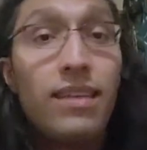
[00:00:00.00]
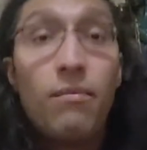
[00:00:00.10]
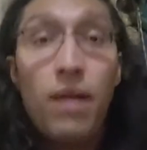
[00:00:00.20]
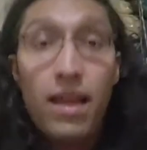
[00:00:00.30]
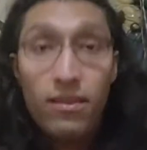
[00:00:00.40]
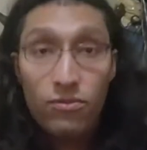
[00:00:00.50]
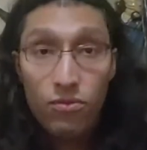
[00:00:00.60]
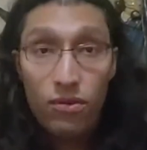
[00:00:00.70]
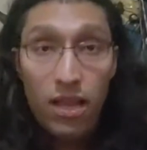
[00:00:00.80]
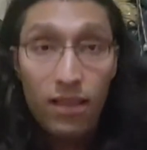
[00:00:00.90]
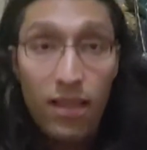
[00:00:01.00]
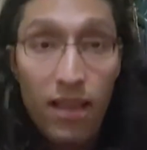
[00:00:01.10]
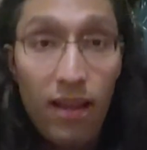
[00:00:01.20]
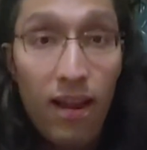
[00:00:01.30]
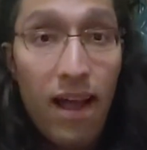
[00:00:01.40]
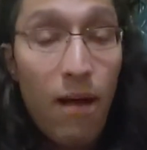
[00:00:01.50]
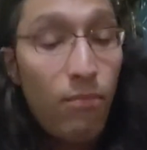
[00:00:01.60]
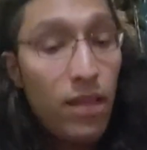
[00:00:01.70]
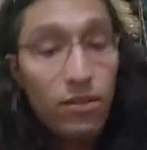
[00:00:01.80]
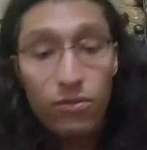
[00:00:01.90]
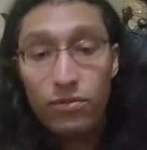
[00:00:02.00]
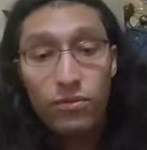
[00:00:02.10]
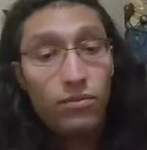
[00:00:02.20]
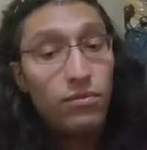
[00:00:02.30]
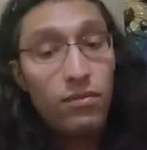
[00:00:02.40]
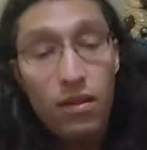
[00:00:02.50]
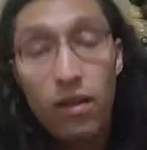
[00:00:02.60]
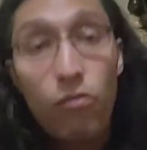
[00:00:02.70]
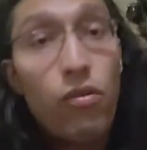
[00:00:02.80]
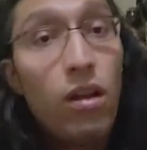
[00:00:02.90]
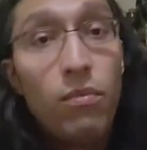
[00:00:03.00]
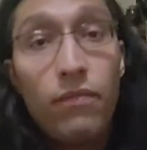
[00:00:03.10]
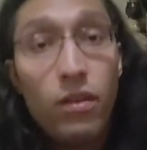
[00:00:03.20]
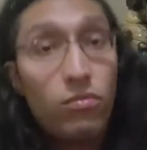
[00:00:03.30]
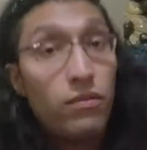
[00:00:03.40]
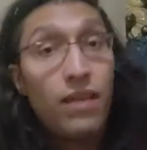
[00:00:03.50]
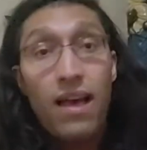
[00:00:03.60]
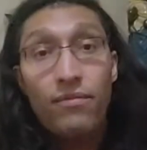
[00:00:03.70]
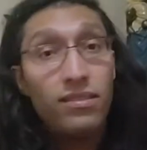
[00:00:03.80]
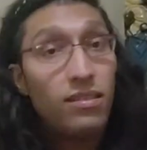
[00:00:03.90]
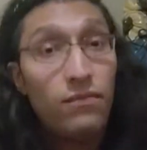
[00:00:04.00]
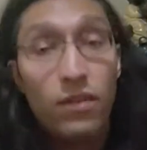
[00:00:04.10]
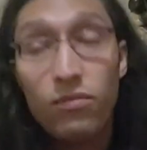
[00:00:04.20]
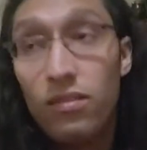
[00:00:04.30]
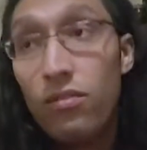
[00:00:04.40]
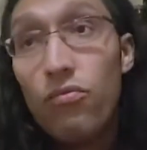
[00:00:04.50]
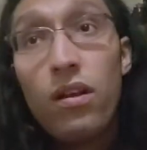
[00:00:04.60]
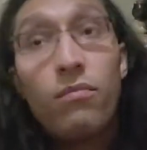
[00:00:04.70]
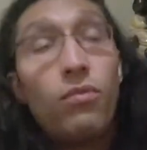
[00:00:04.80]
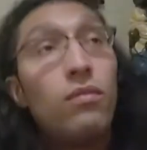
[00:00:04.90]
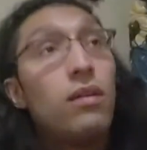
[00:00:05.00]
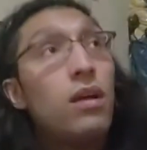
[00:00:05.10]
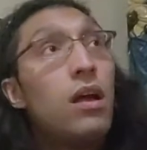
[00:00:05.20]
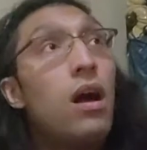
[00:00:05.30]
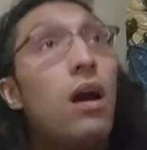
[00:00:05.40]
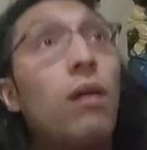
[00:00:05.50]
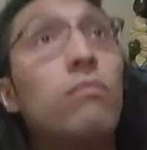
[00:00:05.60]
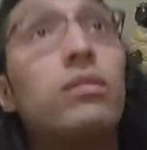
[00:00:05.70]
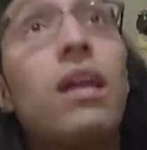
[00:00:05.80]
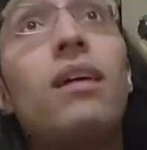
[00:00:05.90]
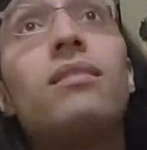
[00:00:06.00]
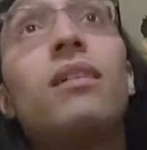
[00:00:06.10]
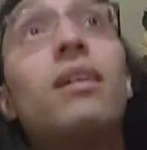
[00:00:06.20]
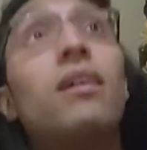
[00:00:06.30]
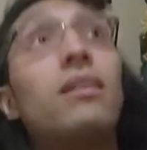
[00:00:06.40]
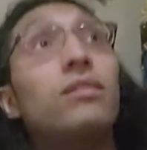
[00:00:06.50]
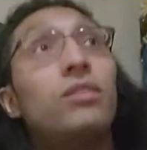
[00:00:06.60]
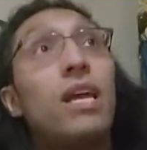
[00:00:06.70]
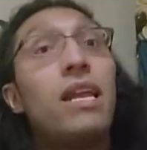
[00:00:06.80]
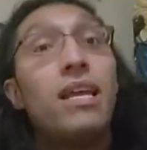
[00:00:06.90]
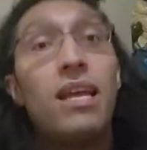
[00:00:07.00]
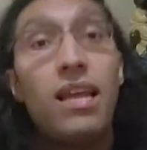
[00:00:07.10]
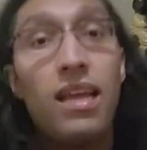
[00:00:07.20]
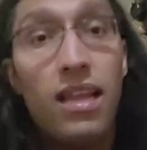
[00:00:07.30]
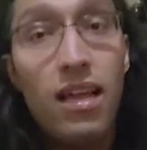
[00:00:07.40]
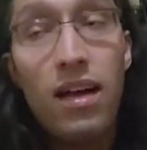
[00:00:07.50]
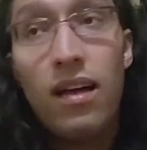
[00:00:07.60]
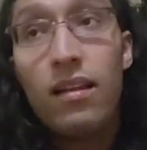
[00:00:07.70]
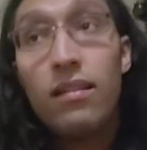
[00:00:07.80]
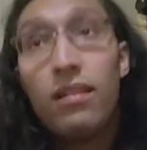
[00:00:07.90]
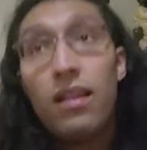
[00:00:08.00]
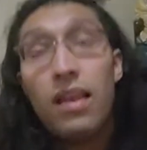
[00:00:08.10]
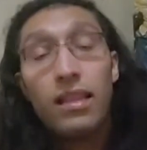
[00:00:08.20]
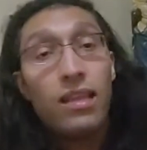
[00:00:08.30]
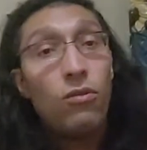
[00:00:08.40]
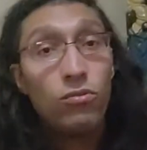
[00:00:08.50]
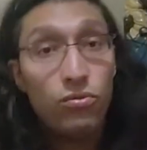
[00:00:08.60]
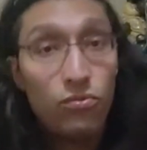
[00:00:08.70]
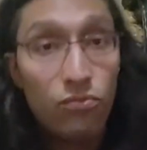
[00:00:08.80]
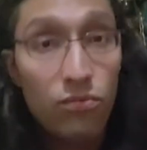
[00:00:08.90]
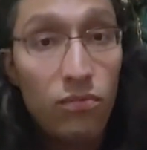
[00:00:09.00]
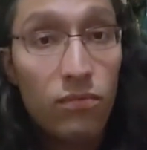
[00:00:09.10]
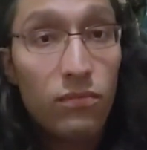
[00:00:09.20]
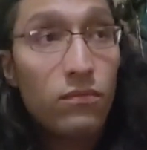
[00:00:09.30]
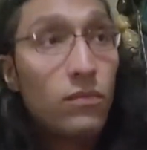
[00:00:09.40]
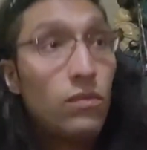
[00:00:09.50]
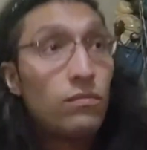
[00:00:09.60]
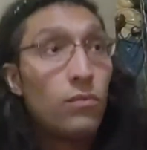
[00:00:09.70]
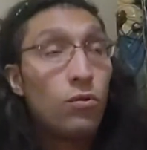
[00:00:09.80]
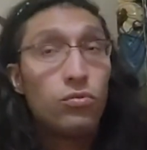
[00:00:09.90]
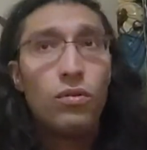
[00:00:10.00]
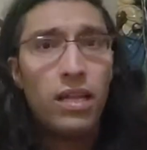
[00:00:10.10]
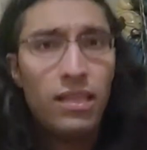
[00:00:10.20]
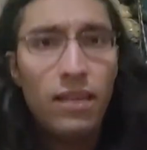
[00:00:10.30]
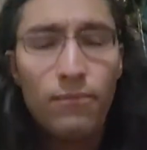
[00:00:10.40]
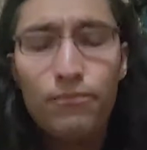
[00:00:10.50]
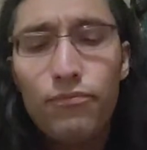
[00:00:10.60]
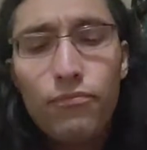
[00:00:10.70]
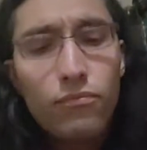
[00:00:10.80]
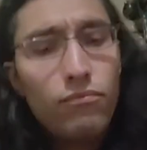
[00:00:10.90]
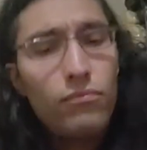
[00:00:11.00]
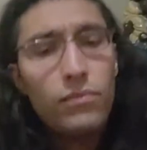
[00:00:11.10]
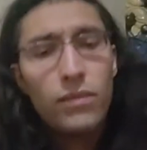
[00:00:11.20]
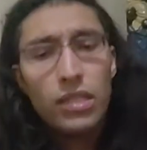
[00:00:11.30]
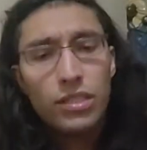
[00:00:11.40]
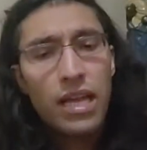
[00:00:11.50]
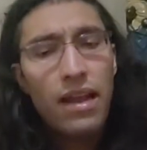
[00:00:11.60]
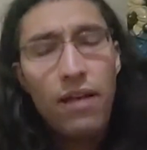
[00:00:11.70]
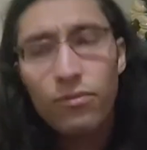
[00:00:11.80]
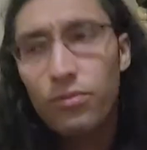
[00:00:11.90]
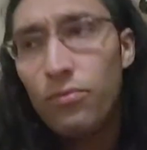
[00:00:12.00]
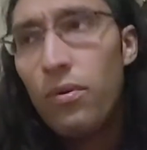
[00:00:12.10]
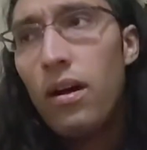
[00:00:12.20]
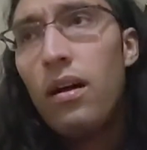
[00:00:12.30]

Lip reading: Baez Oniade. God bless you, dude. Incredible videos. If you haven't seen his videos, it's incredible. Shout out to Janet Leti Ochun Leti. Shout out to